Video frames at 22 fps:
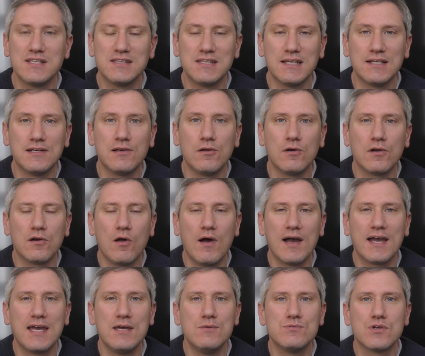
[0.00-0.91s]
It did look
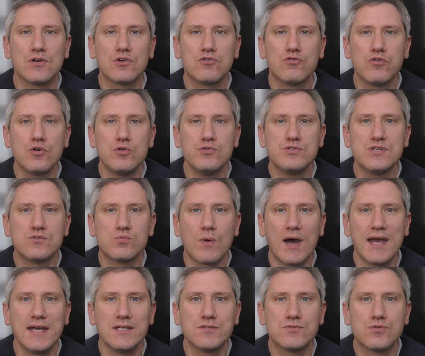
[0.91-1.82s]
like he was going to cruise his
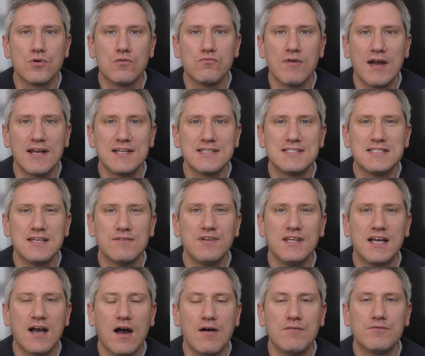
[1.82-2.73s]
way to a
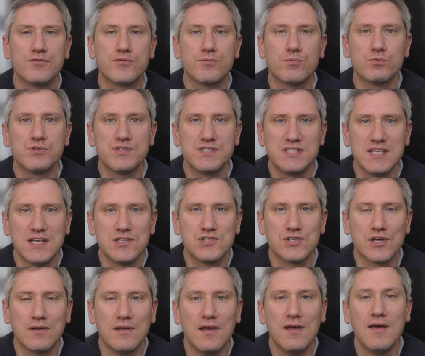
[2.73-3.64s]
relatively comfortable
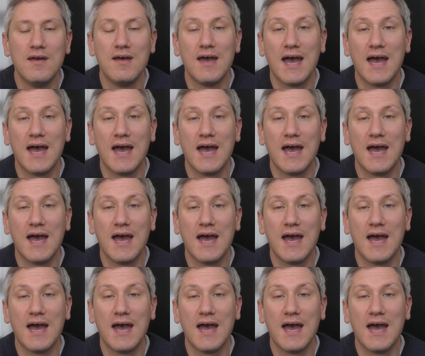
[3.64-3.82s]
decision.